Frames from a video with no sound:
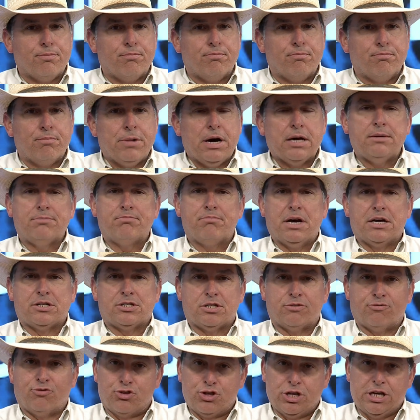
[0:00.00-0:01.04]
mutton
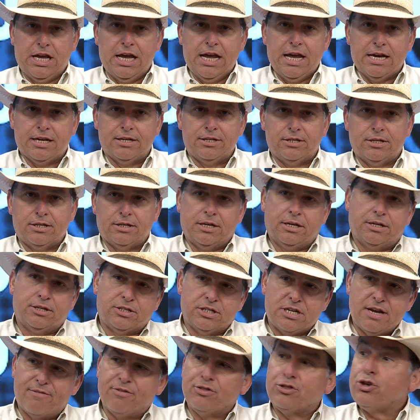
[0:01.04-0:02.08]
busting for the kids, and then
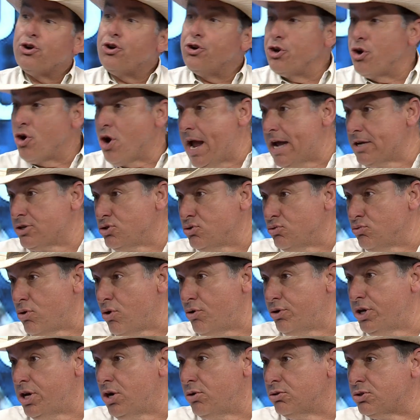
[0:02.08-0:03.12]
7:30 our actual
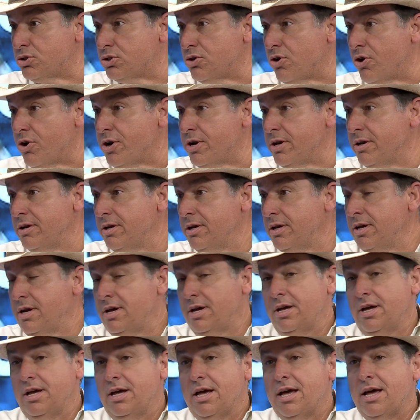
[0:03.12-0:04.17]
rodeo will start.
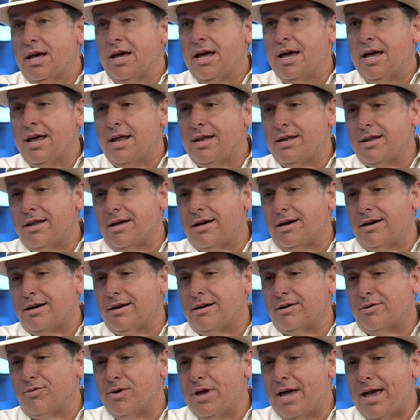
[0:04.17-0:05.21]
Okay. And
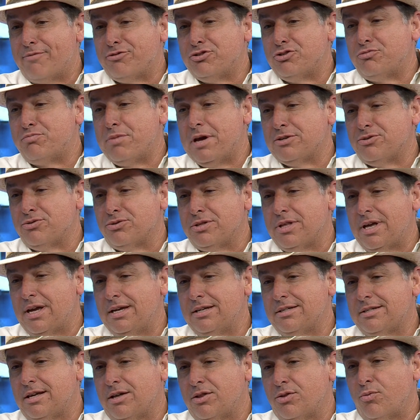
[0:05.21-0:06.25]
uh, we have some special
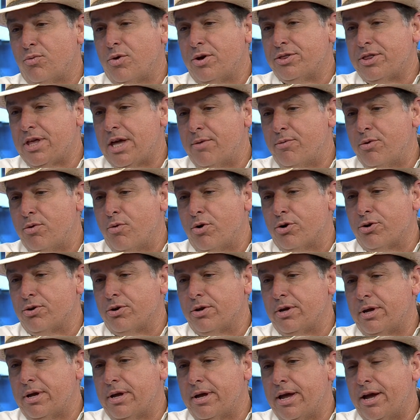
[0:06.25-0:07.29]
things. Uh, one thing we want
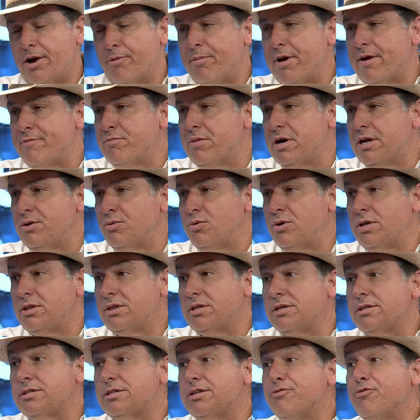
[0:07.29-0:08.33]
to help everybody
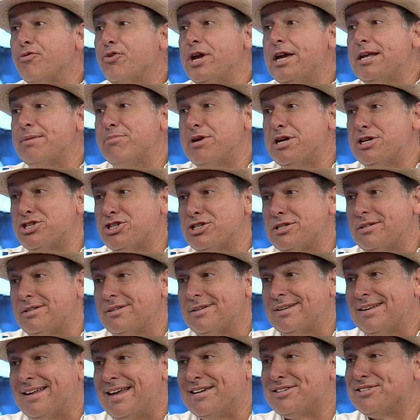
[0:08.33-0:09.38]
with is the free admission.
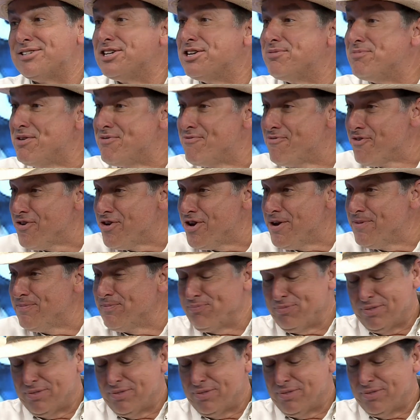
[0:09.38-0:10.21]
That's going to be free.